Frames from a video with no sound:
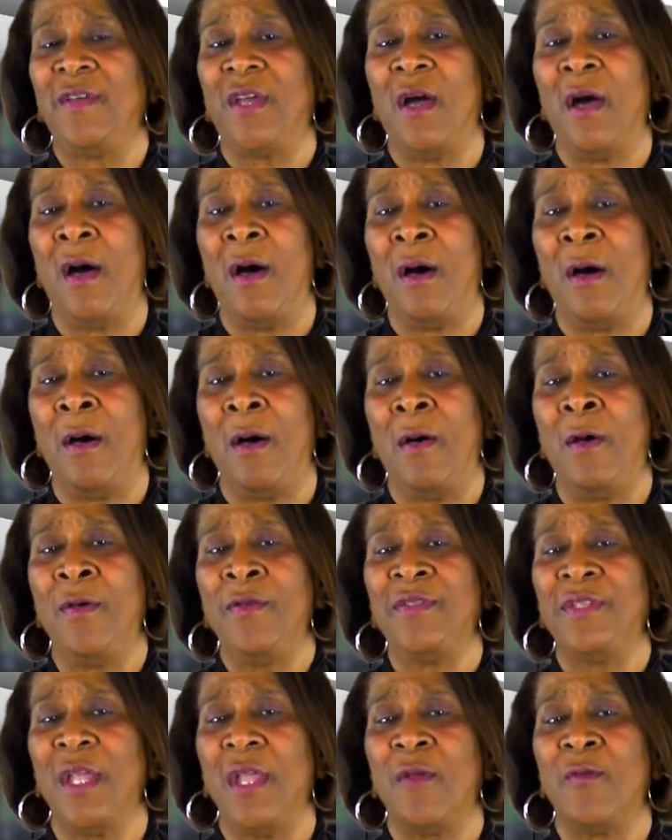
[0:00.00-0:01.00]

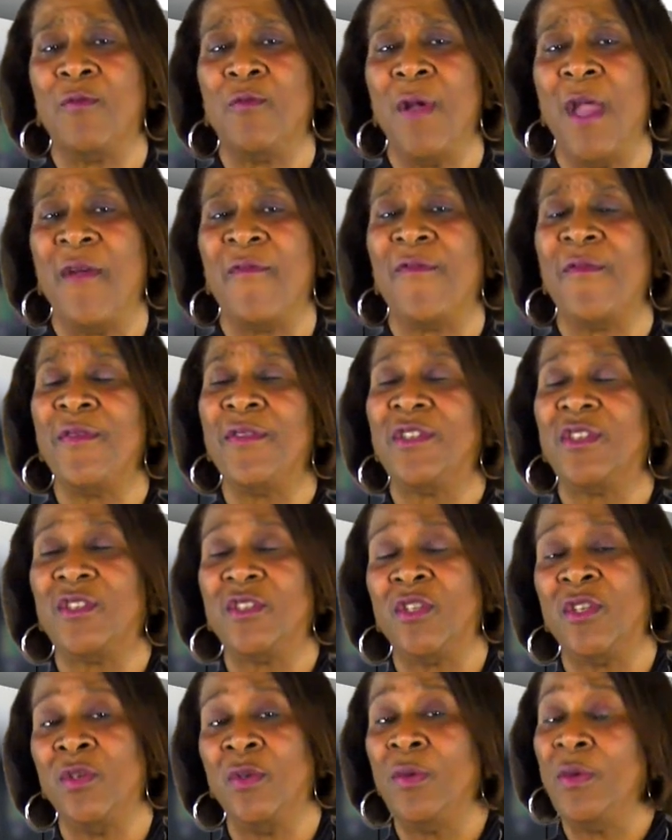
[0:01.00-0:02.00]
calls in reference
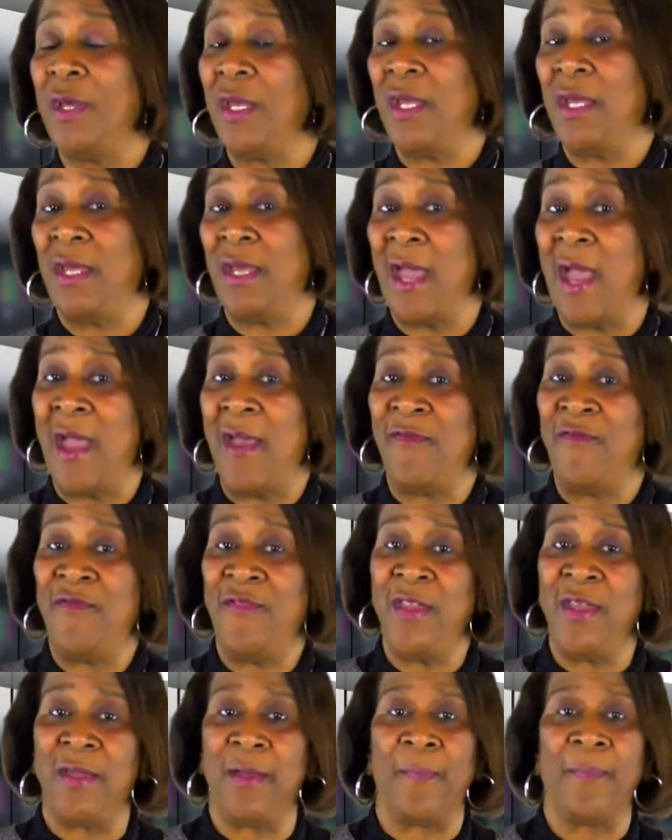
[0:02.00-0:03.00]
to
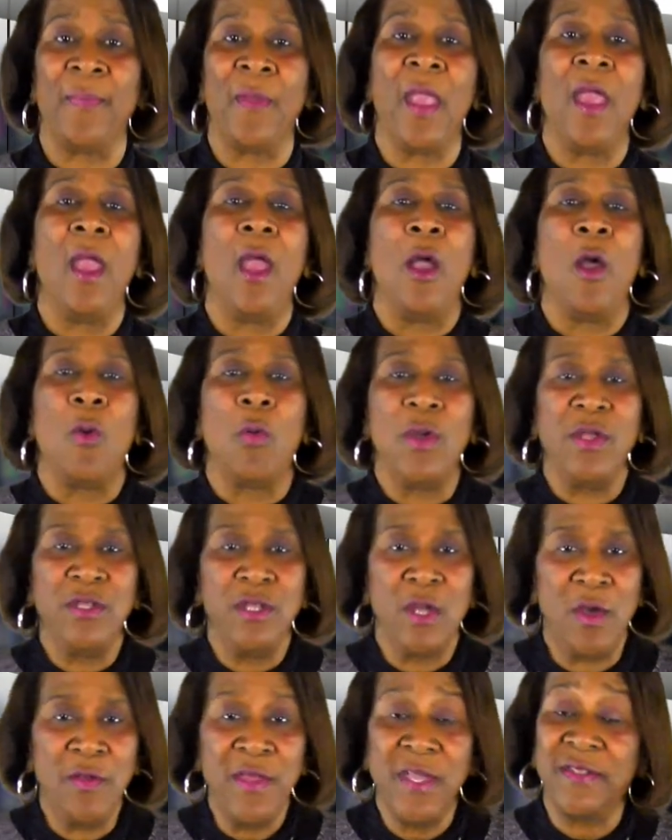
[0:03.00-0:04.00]
EIV. We
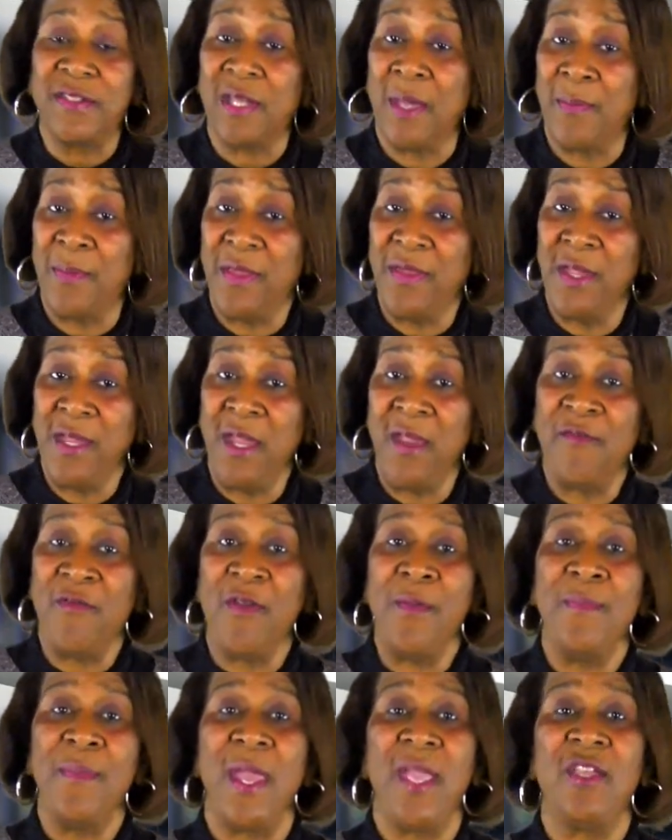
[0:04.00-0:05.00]
know that some of the
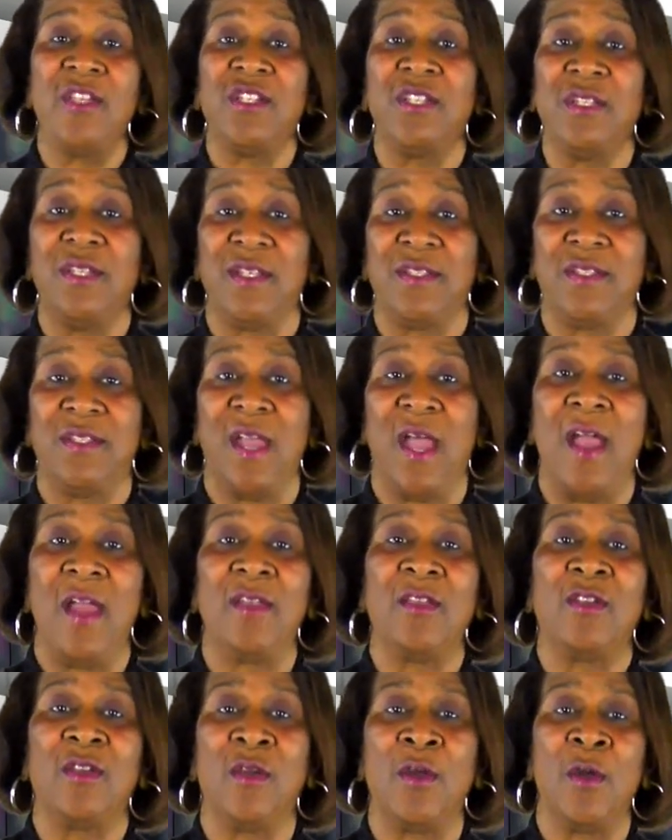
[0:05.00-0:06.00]
information is
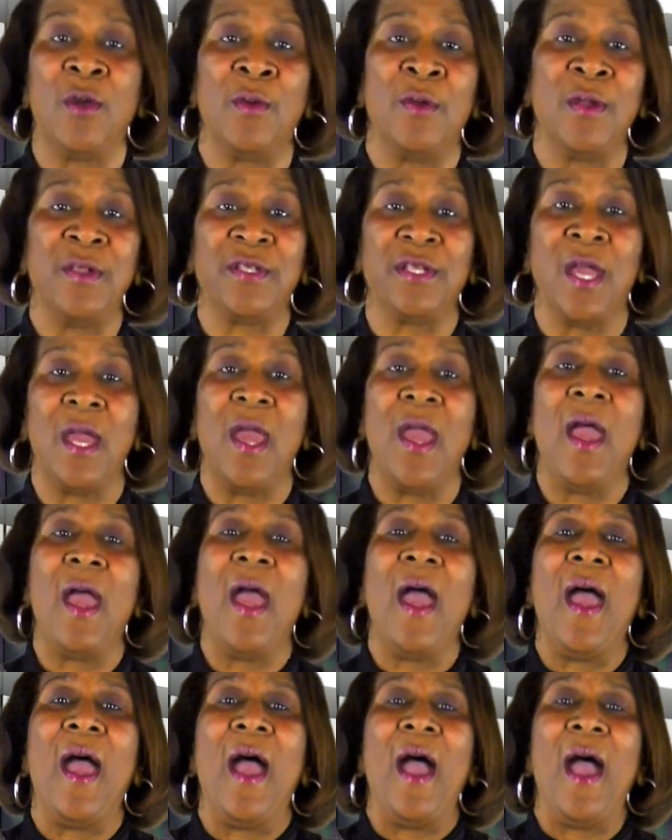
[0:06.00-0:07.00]
not current.
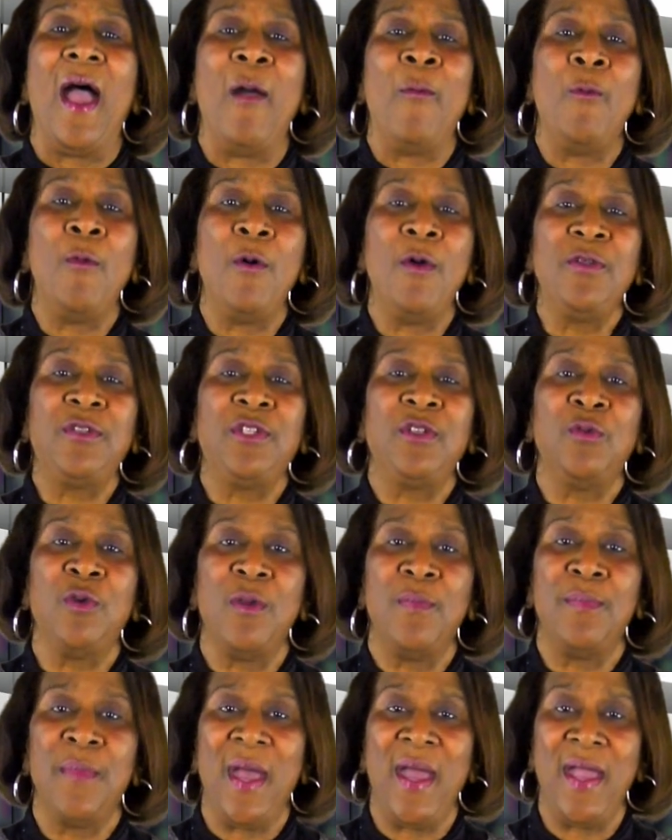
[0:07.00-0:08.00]
I want to
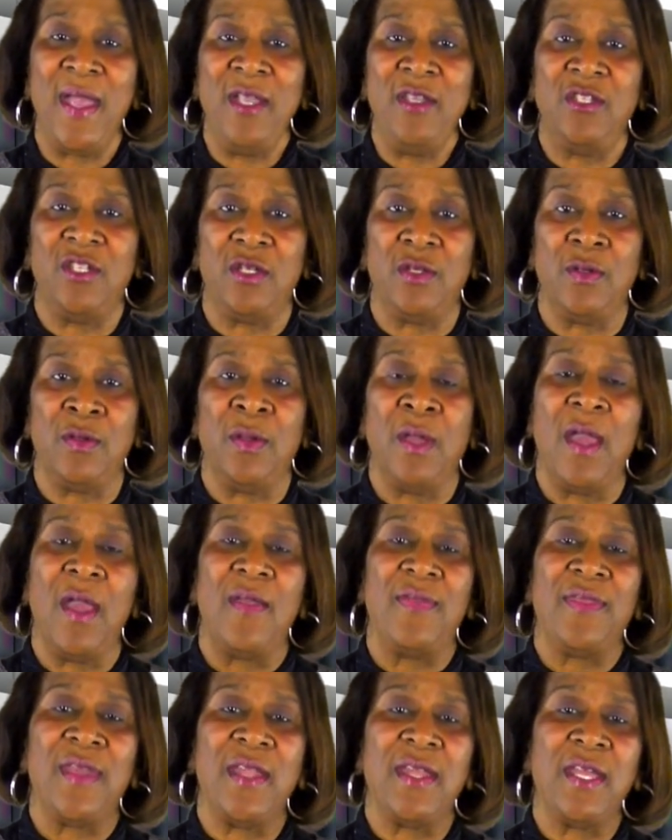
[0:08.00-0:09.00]
remind you
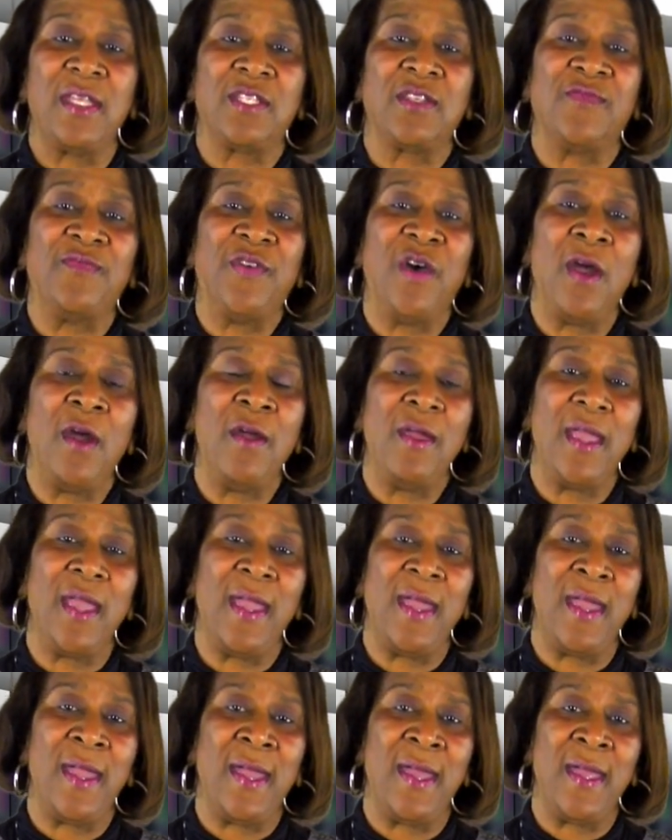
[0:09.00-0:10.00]
that as far
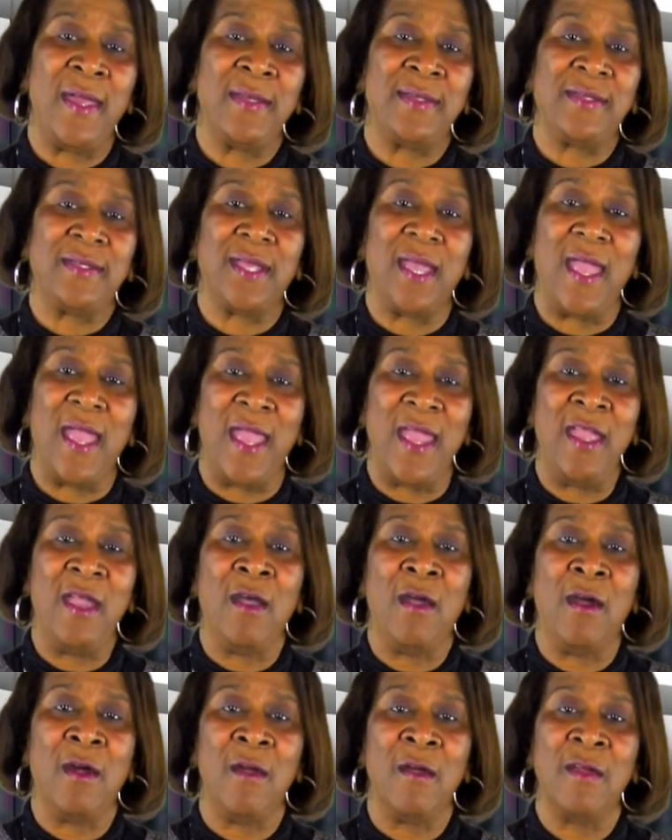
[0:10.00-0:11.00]
as
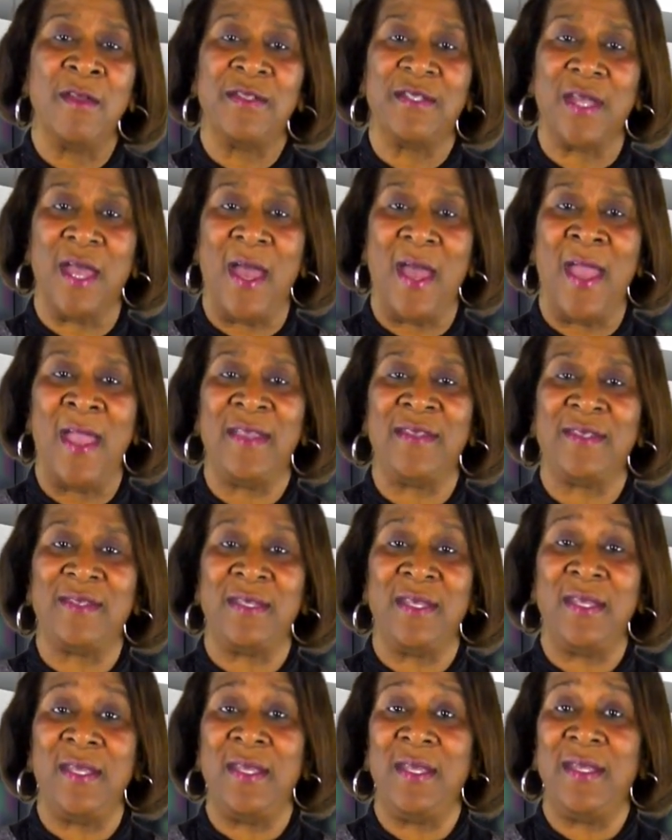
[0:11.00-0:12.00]
ARs,
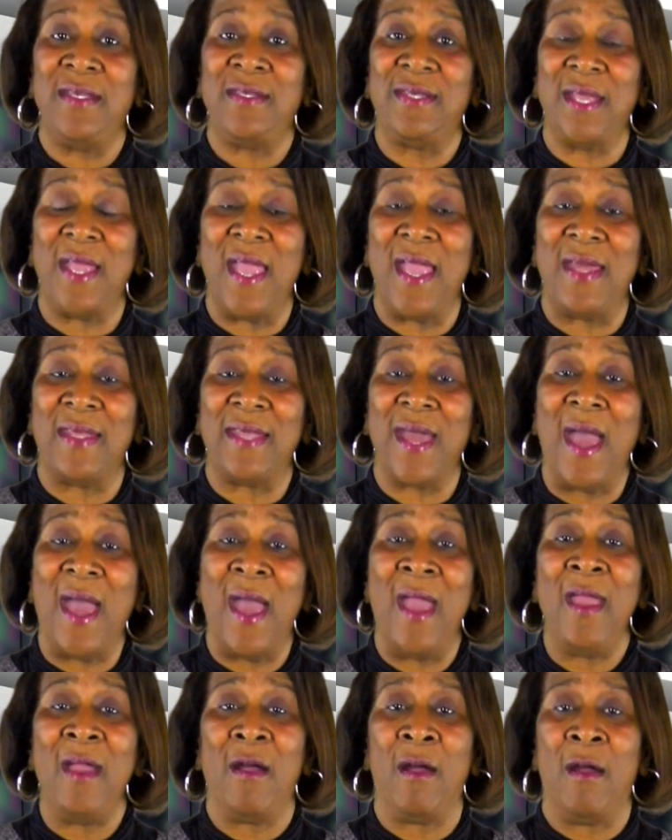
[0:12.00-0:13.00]
ICs, and
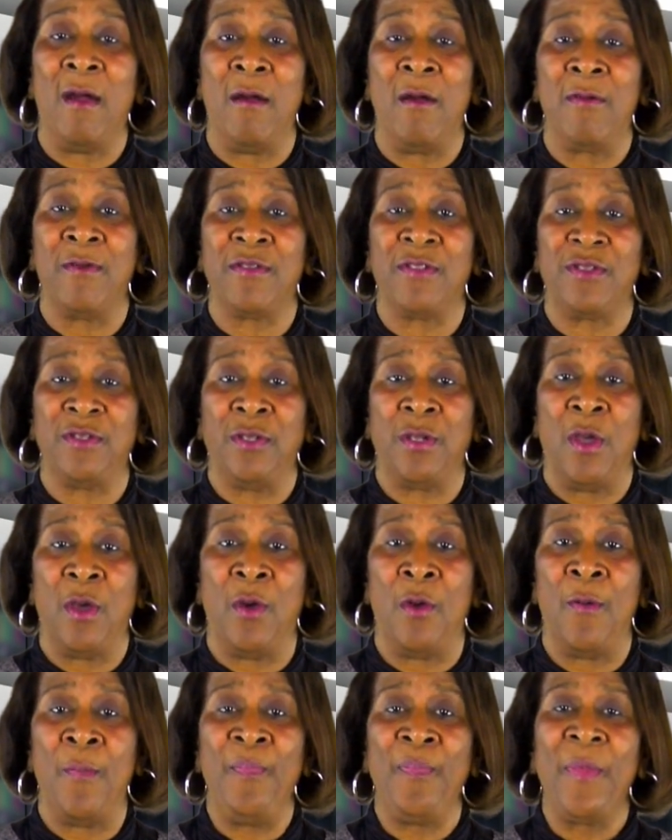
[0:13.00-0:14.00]
IRs
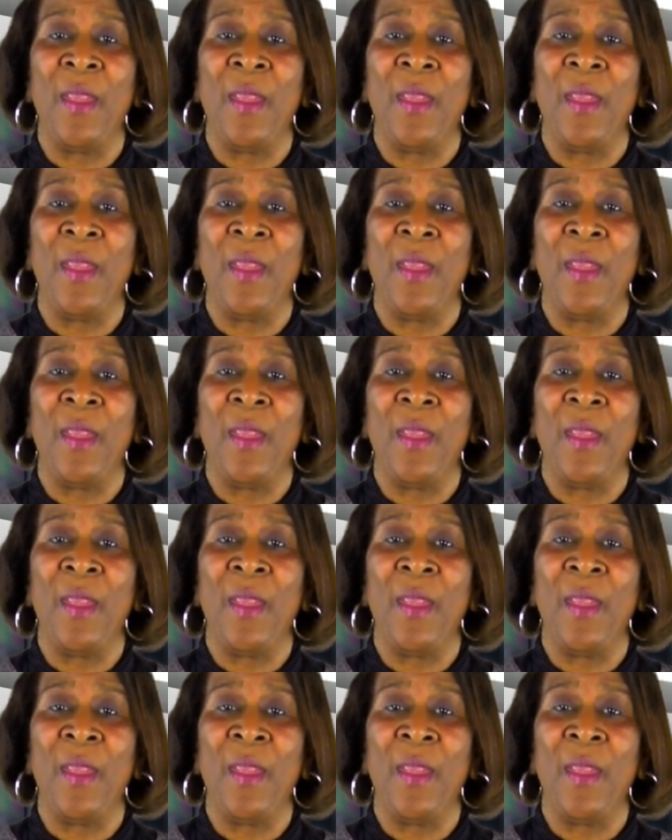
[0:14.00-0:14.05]
go,